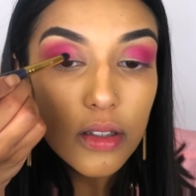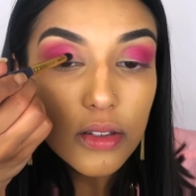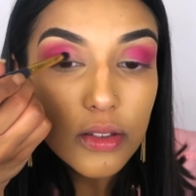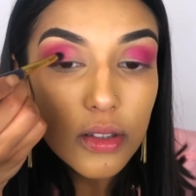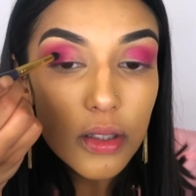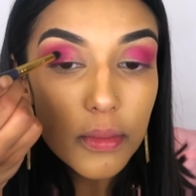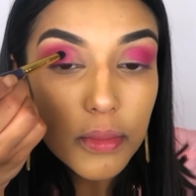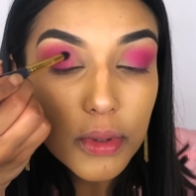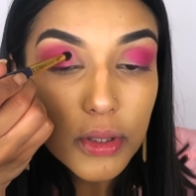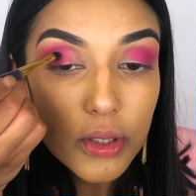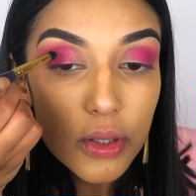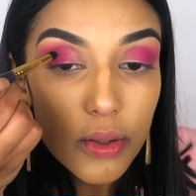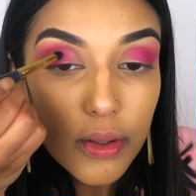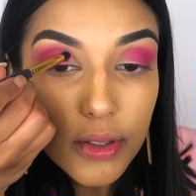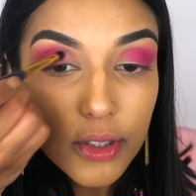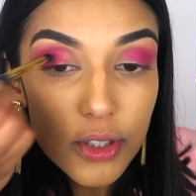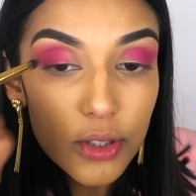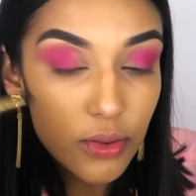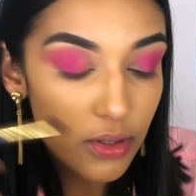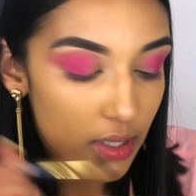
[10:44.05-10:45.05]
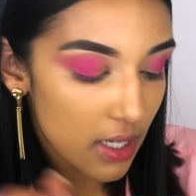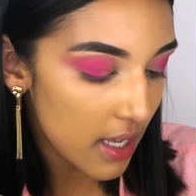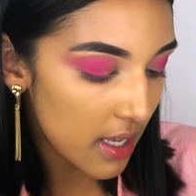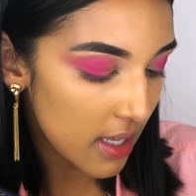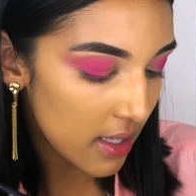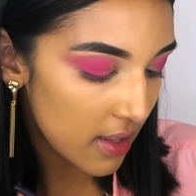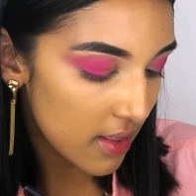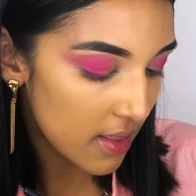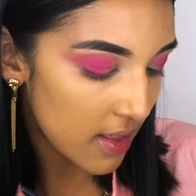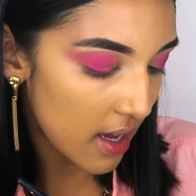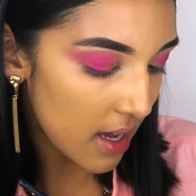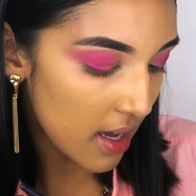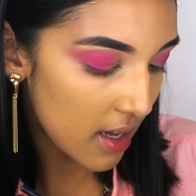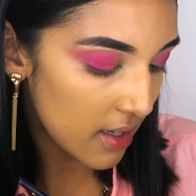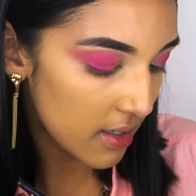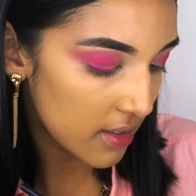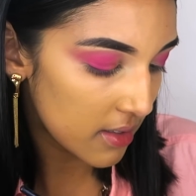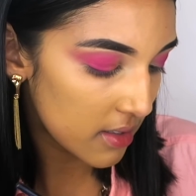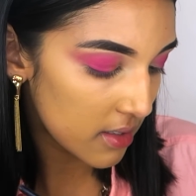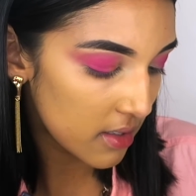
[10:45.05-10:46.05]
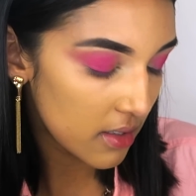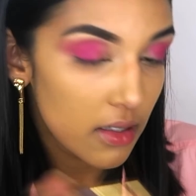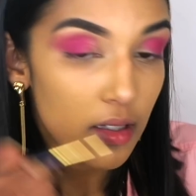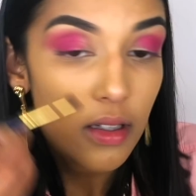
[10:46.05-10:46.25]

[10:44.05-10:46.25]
So I'm just going to take that